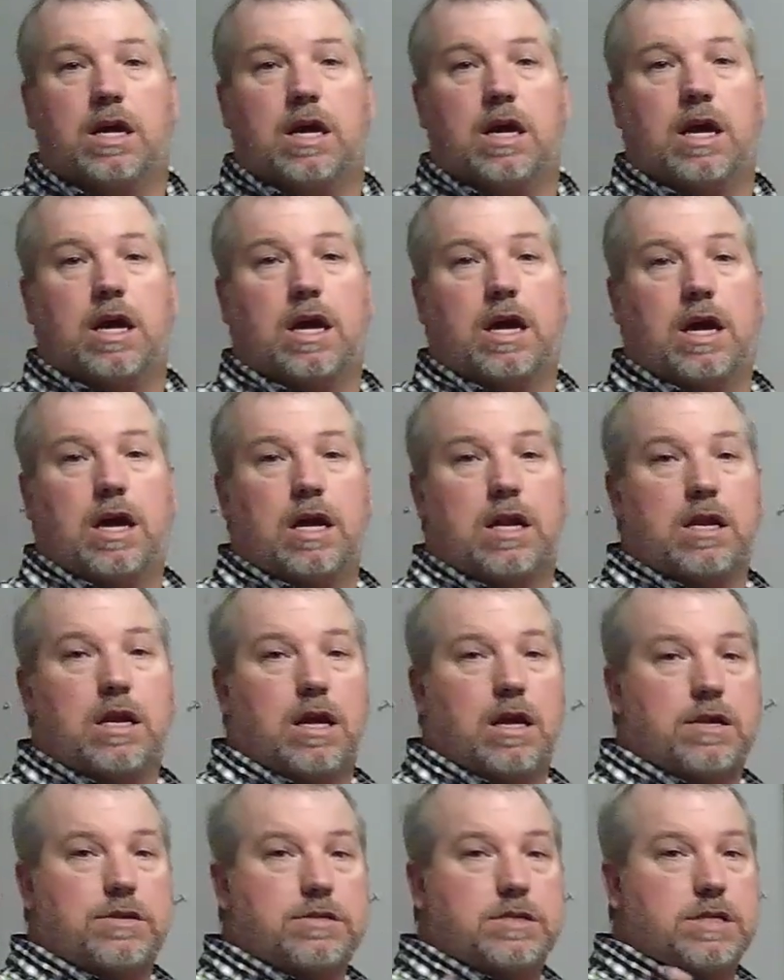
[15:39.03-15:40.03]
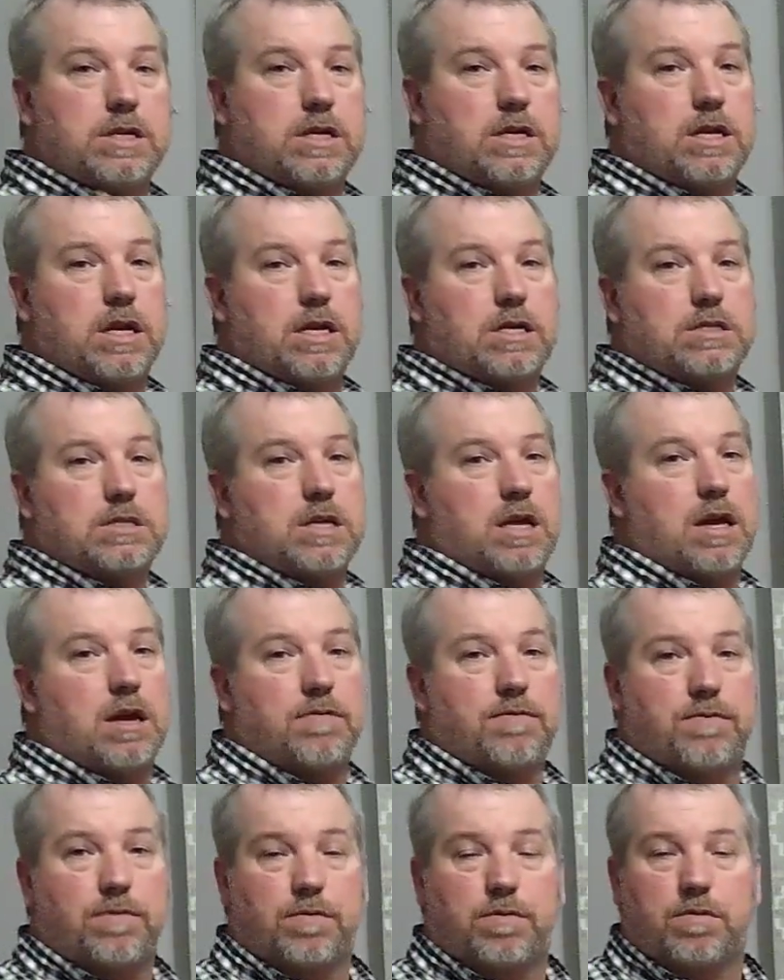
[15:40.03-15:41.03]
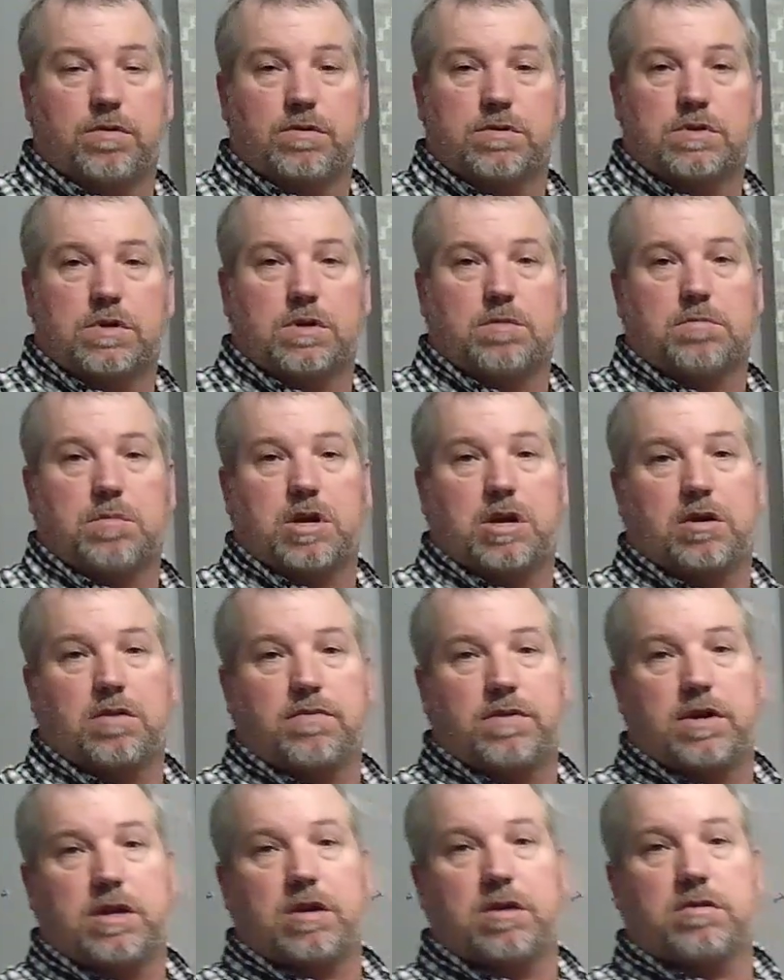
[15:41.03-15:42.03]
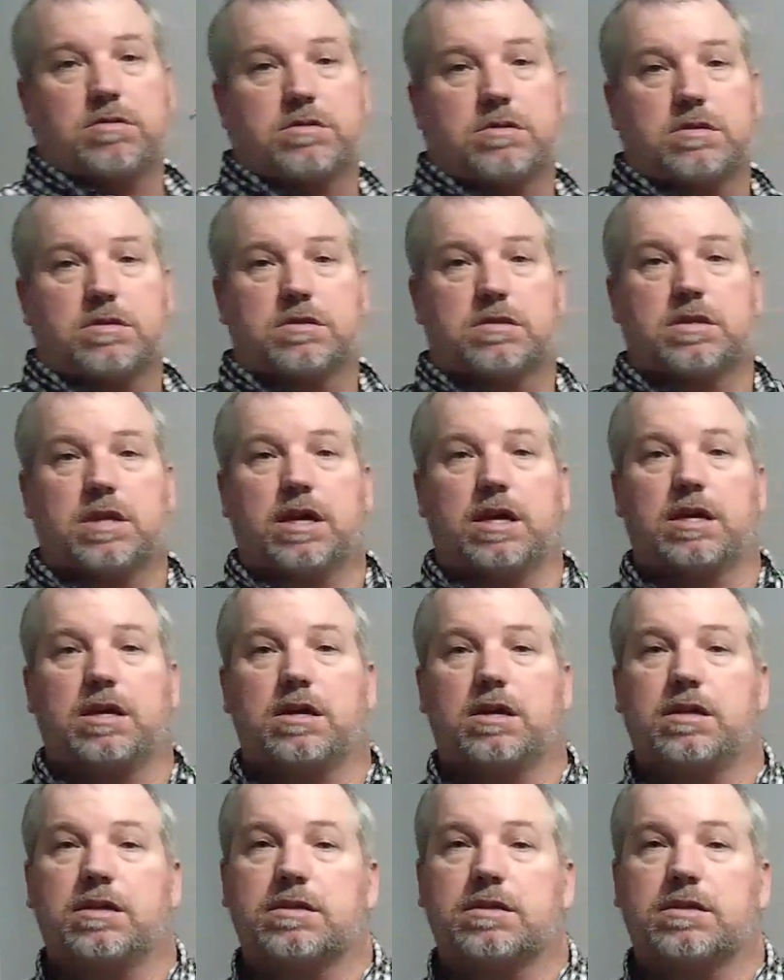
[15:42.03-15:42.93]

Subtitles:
And I'll see you next time for some better videos. Thank you.